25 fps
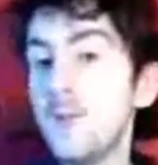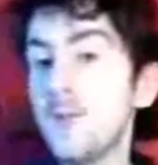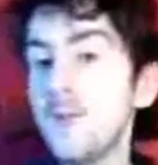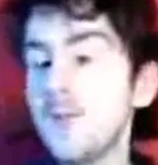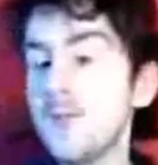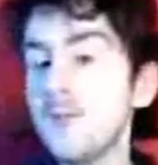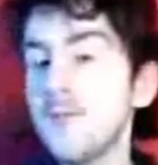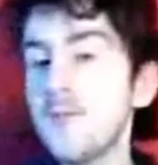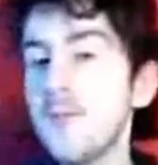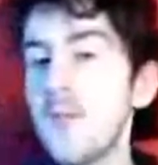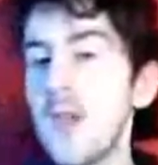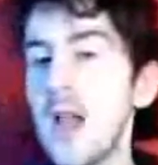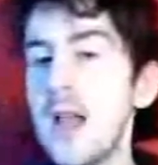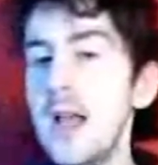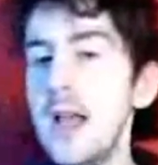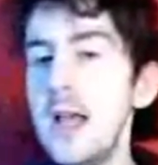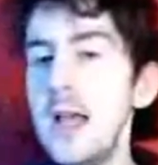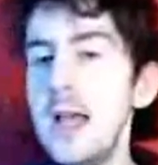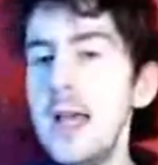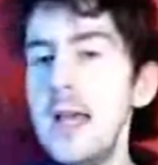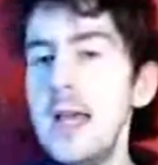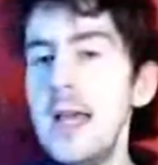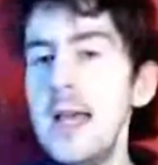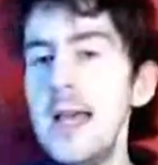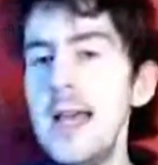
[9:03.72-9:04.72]

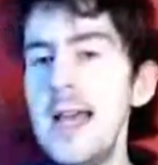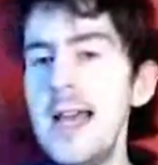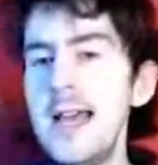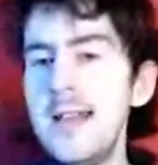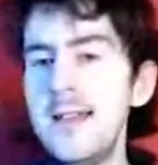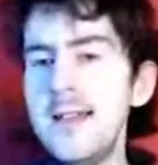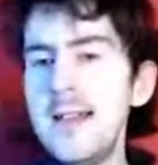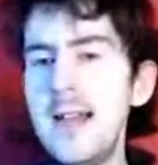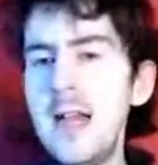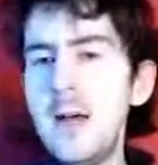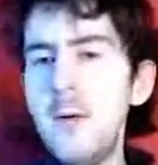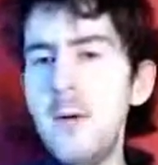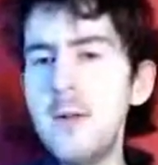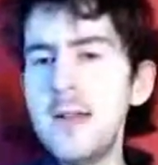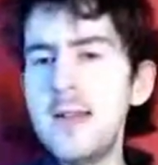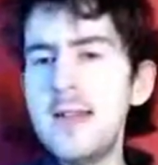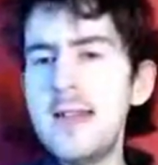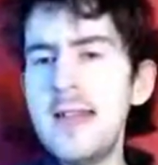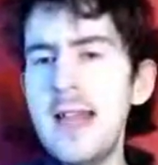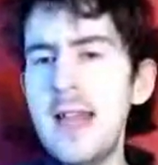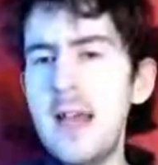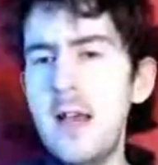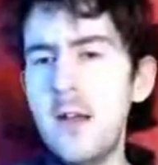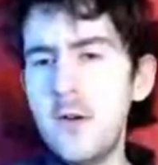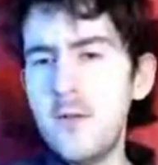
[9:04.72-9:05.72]
If you don't know what
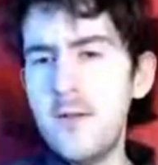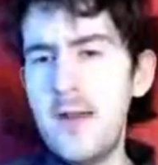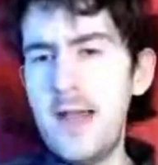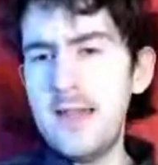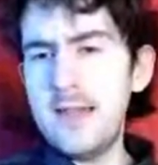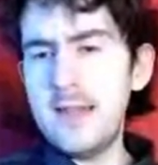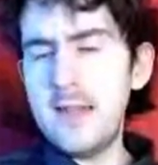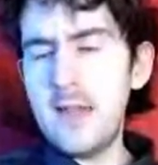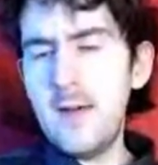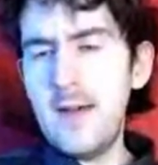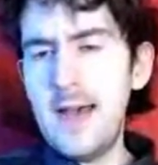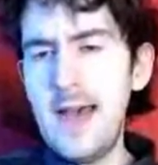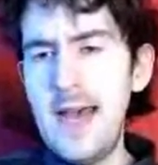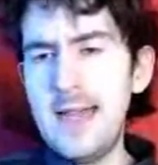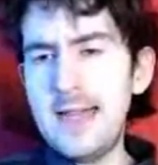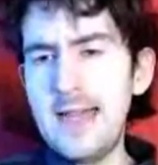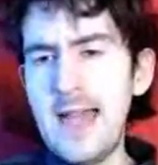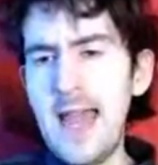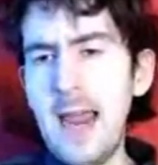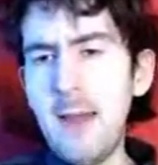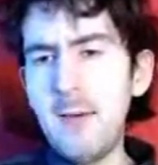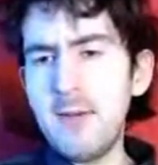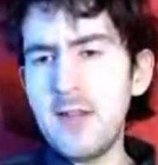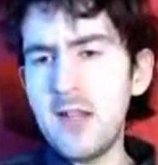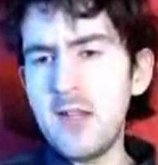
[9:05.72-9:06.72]
the Zeo Crystal is,
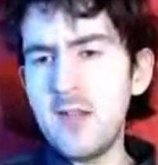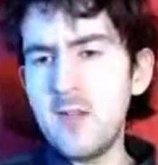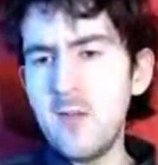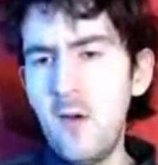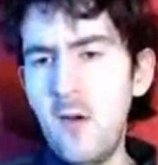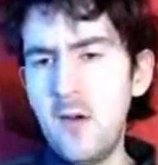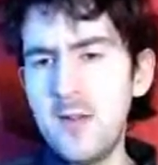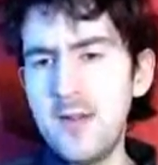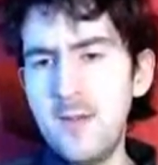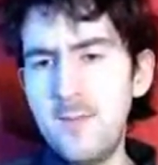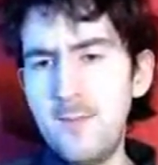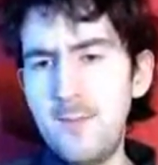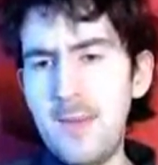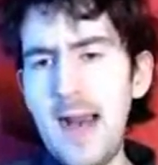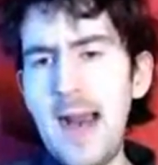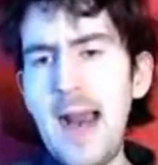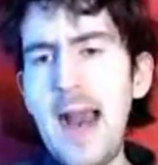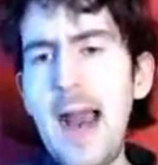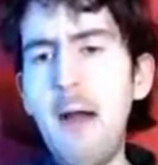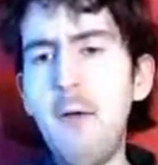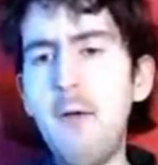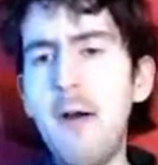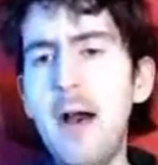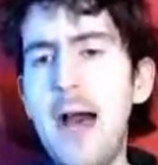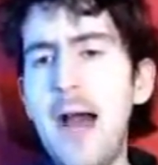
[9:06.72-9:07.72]
it was a source of
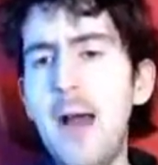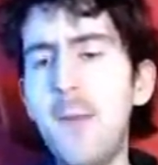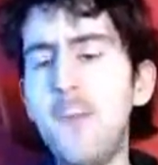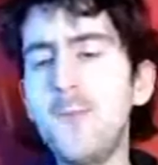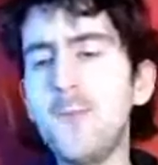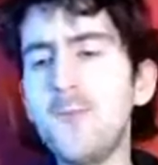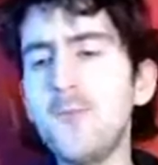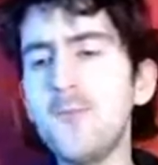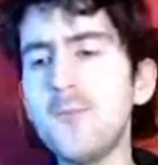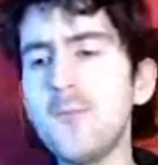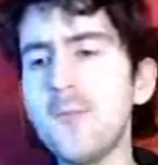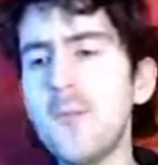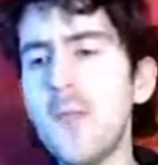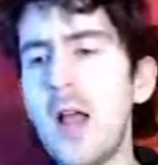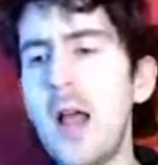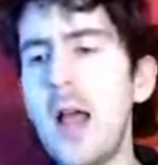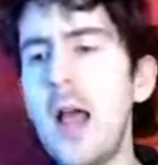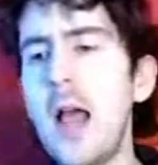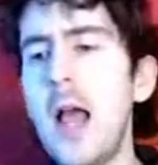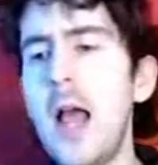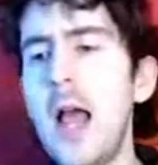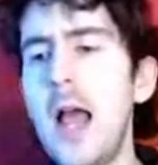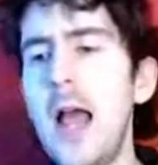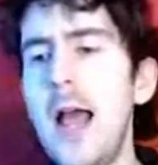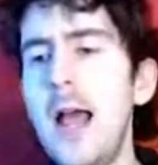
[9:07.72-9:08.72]
power,
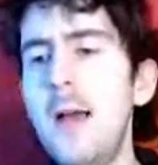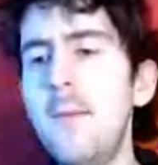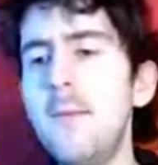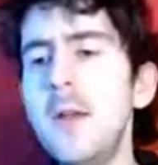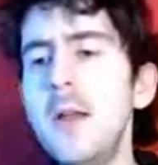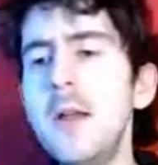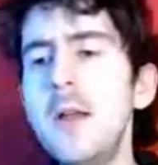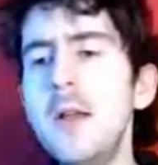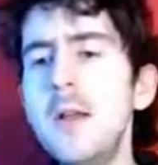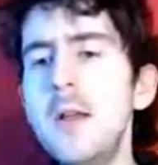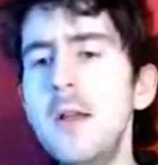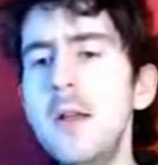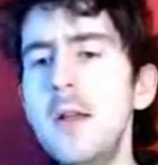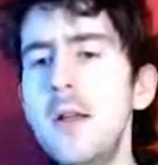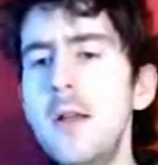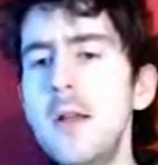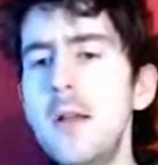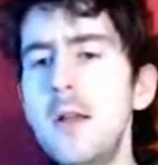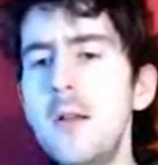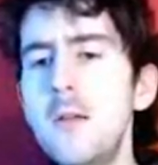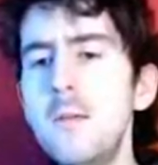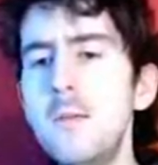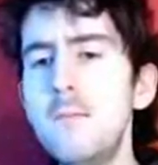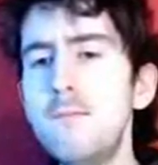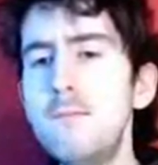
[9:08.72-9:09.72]

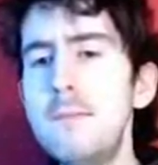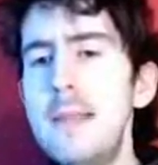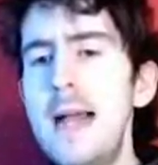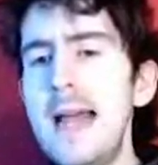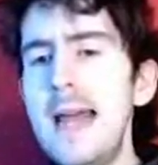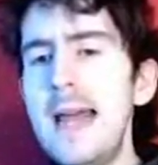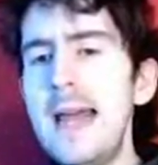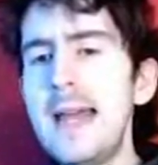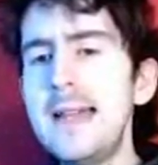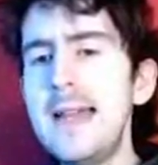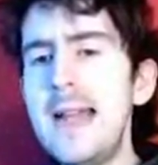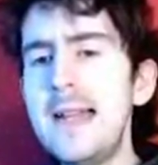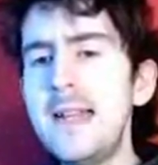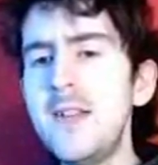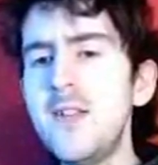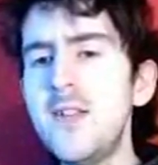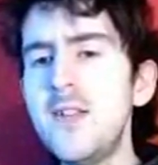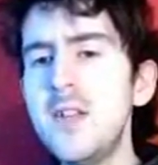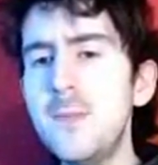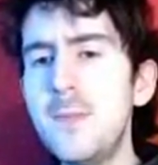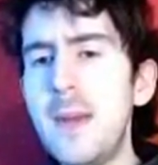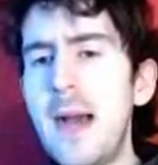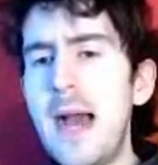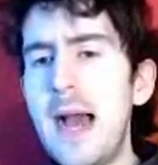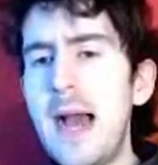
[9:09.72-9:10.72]
mainly connected
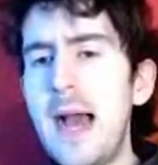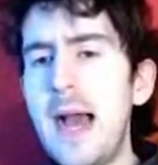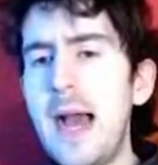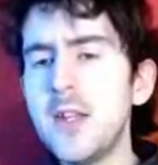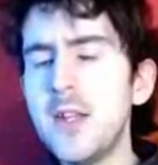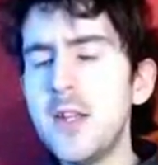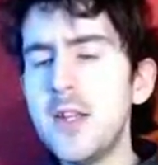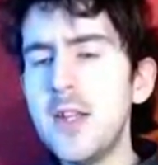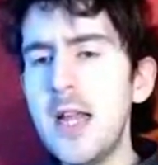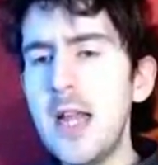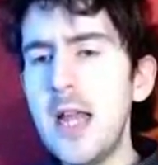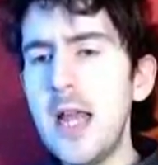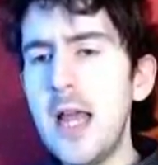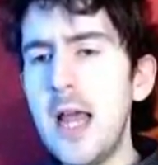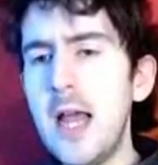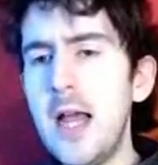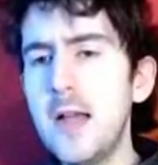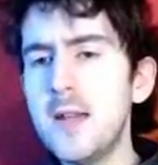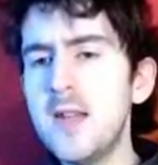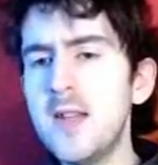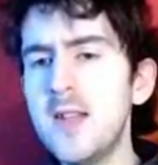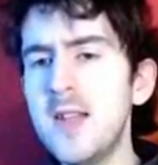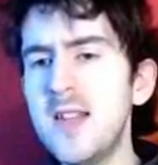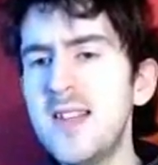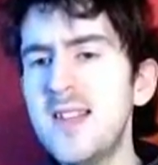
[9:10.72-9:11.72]
to the pack to the
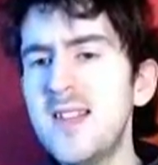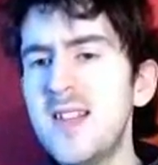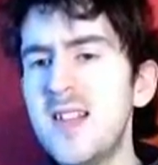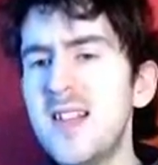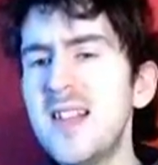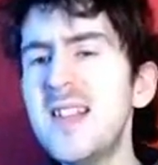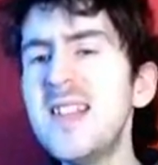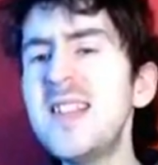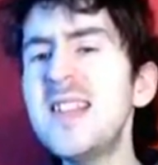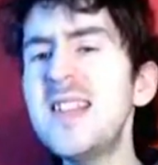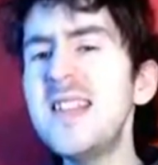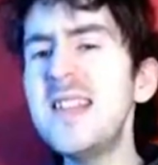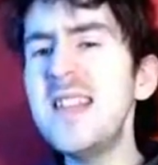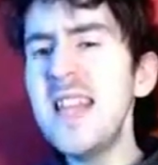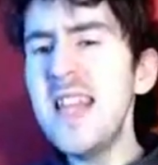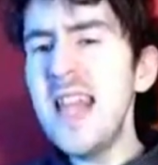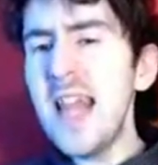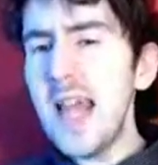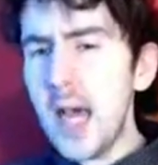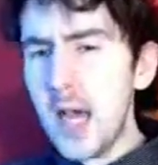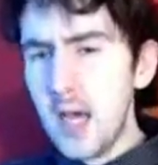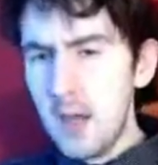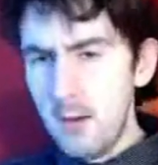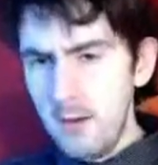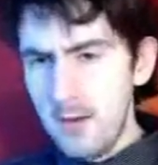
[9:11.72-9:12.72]

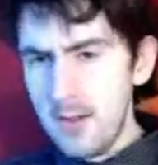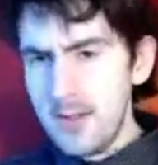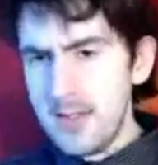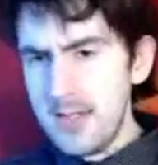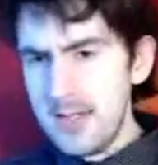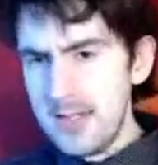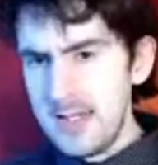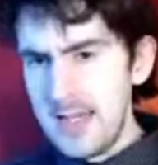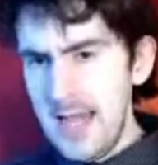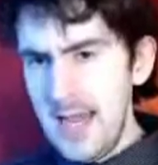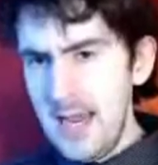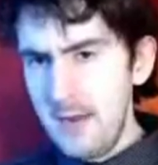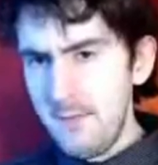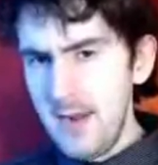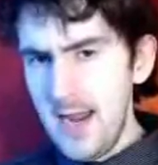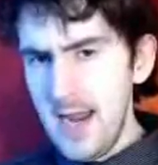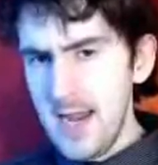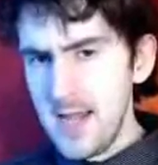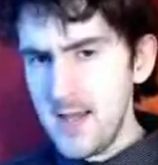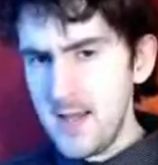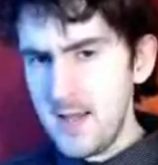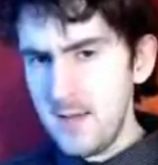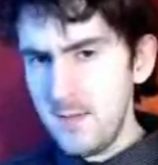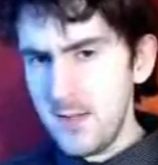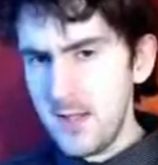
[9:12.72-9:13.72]
Zeo
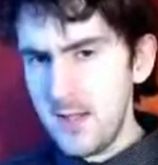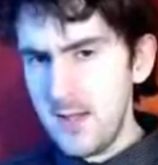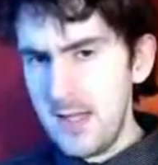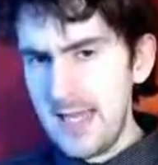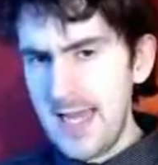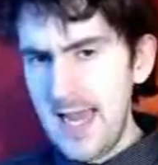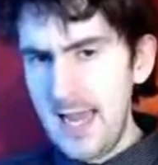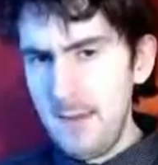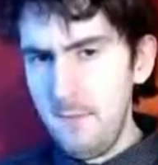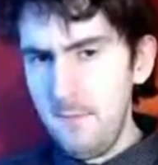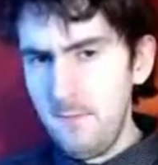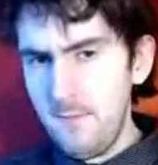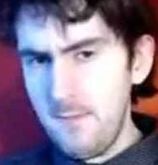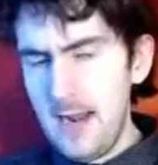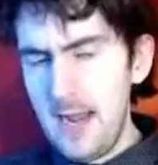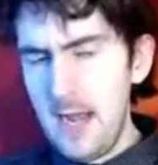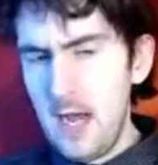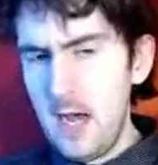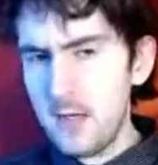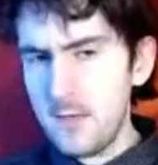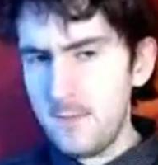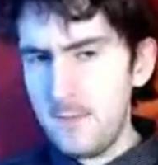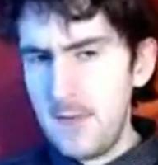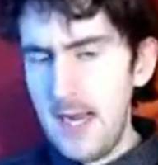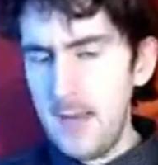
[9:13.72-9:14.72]
series. So it came right
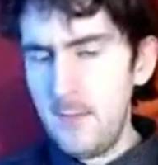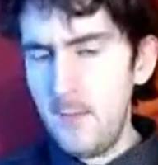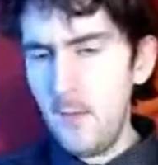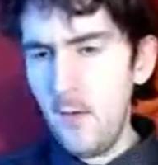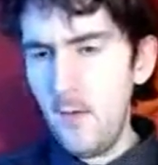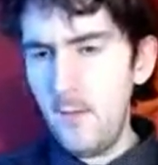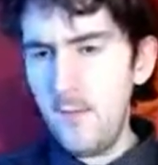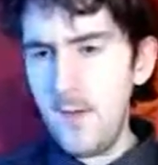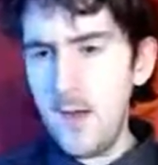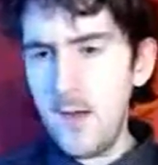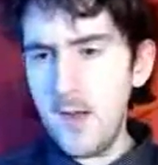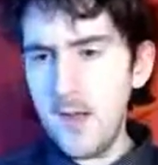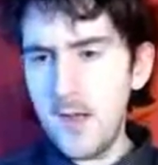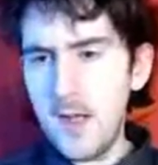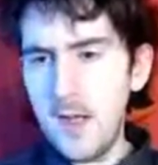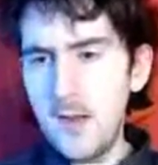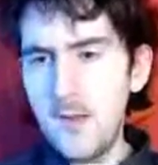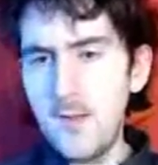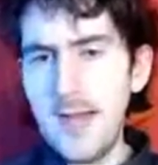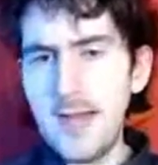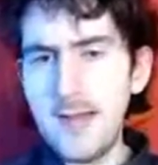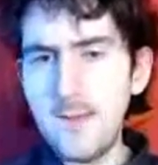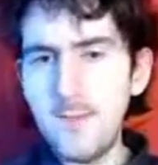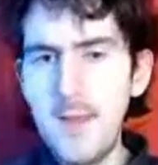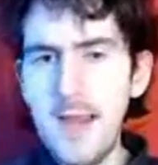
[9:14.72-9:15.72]
after Mighty Morphin. So
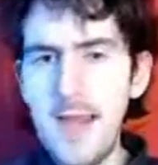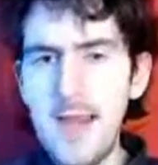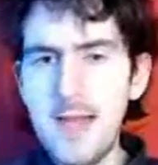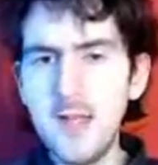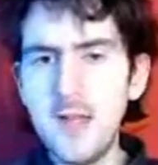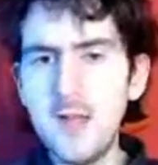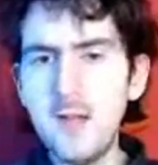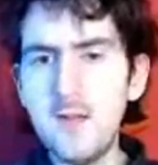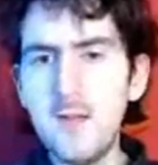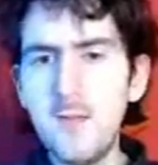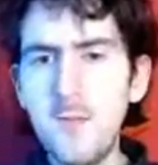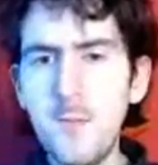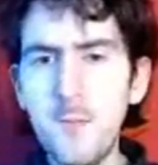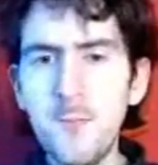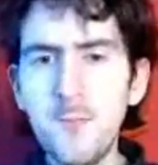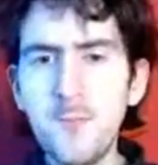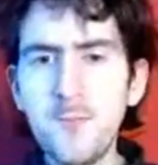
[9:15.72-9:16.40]
that's a bit. It's just cool.